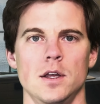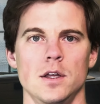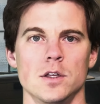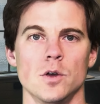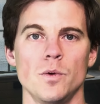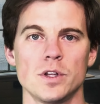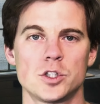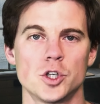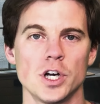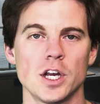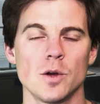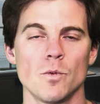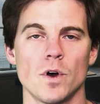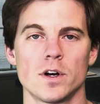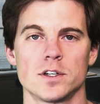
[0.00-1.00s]
So with
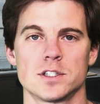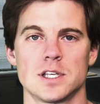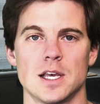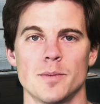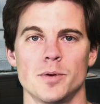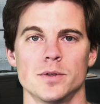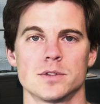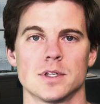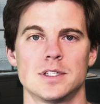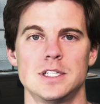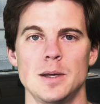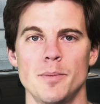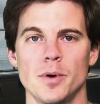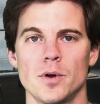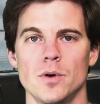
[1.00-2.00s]
drinking water samples, a
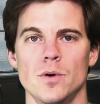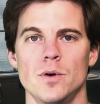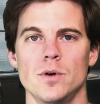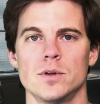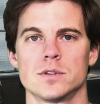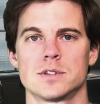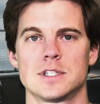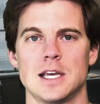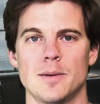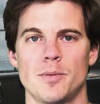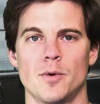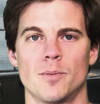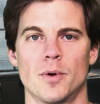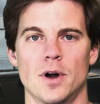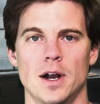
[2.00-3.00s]
typical
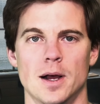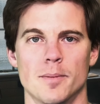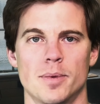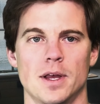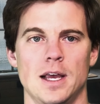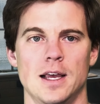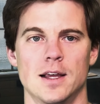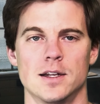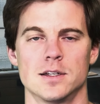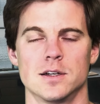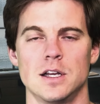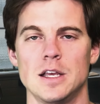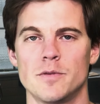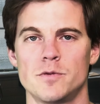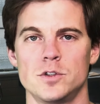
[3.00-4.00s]
sample prep, and
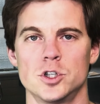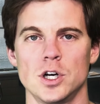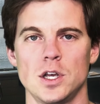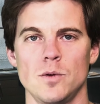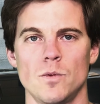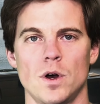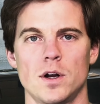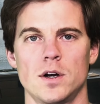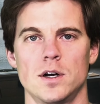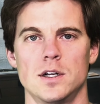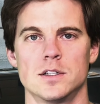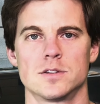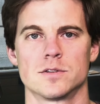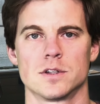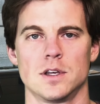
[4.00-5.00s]
if drinking water
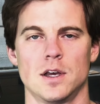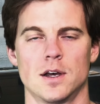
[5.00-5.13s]
is